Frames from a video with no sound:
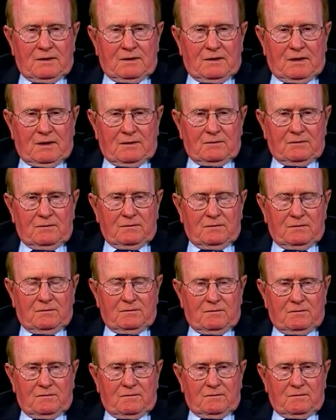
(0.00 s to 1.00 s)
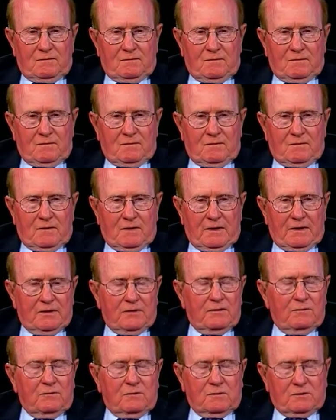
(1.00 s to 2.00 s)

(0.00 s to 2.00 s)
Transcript: I laid,